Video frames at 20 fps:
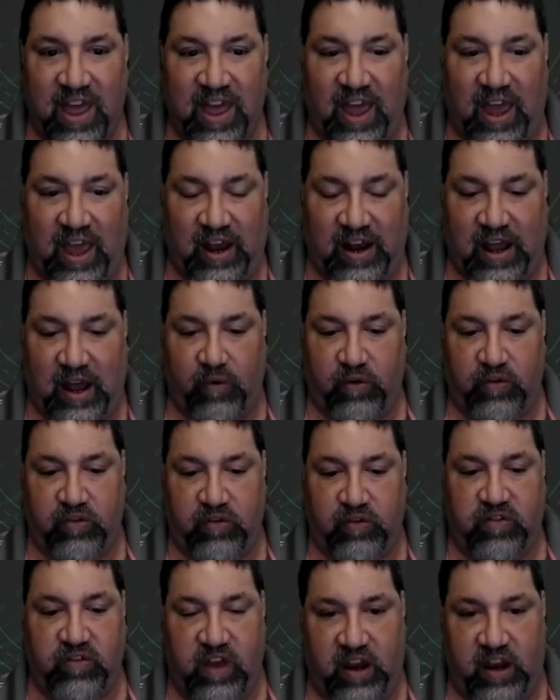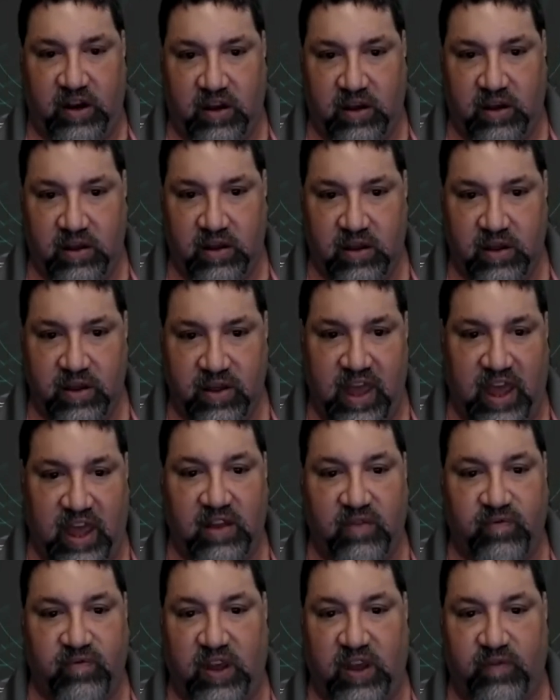and that was data and the
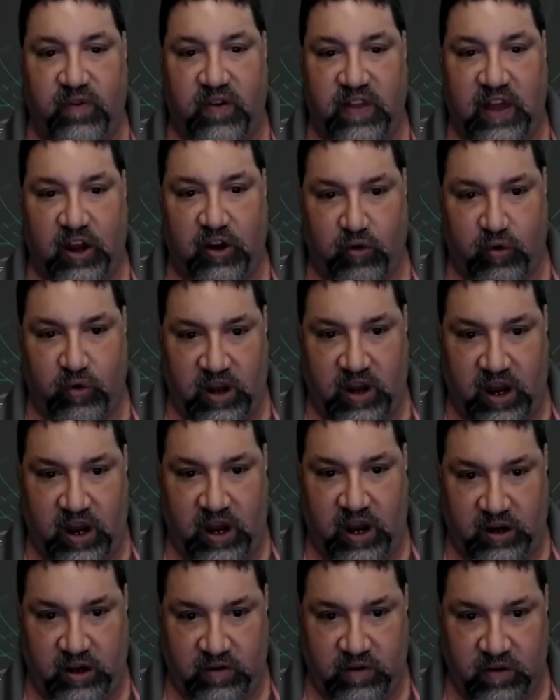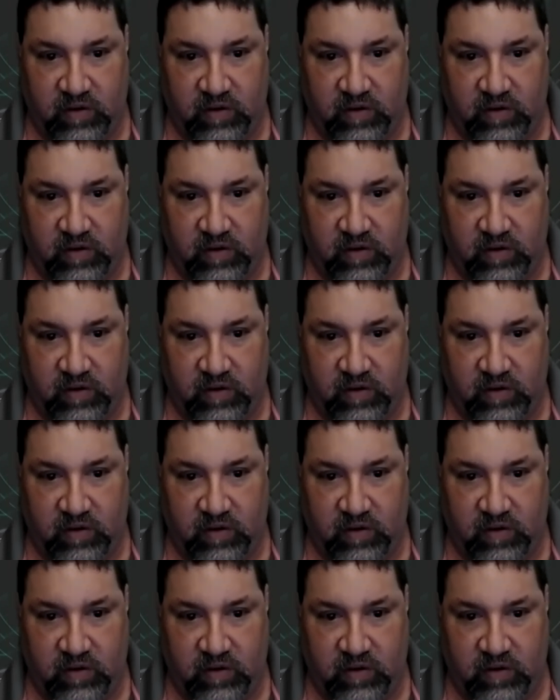people that create it.